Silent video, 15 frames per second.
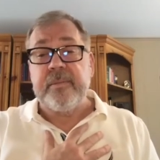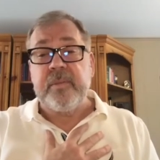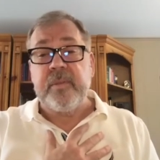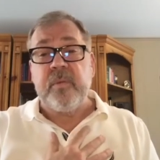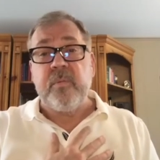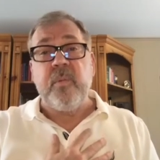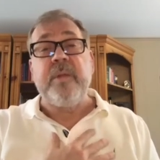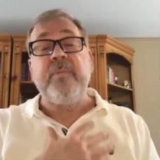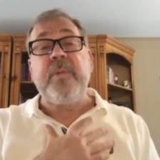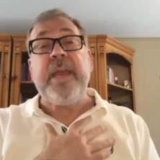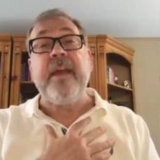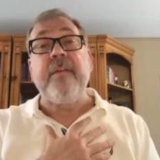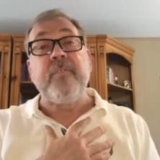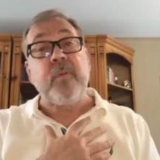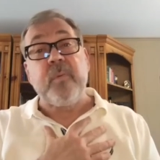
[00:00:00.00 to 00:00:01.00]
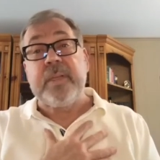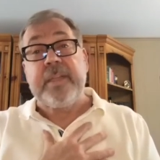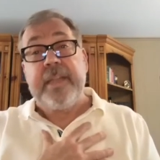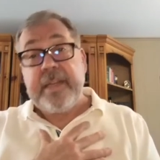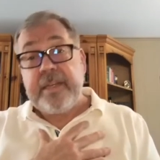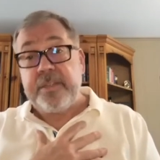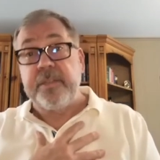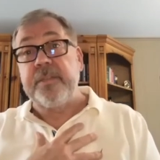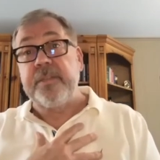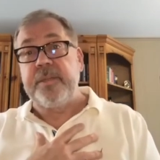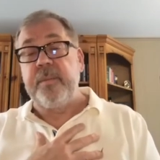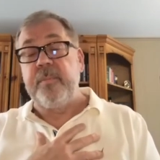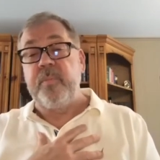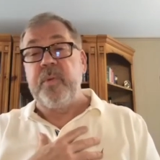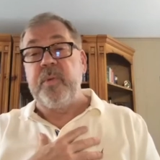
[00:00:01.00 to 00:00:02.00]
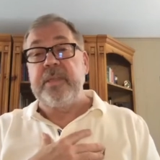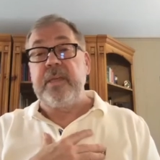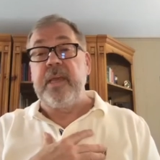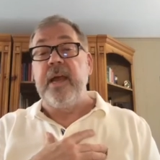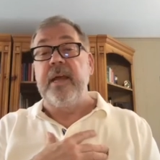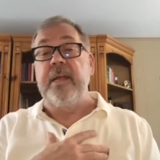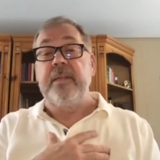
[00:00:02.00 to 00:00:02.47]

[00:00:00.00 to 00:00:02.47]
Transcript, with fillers: when we have a relationship with God.